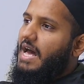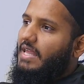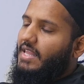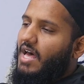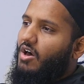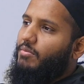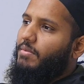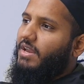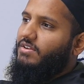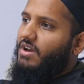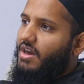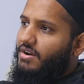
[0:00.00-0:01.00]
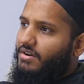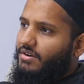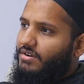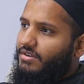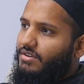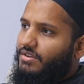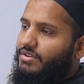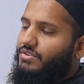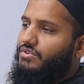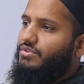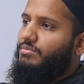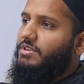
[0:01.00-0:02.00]
allow my daughter
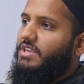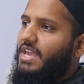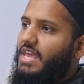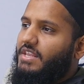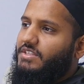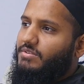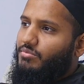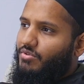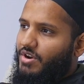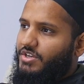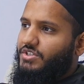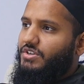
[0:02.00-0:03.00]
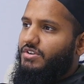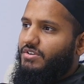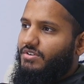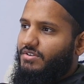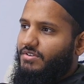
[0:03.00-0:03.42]
to be an inspiration.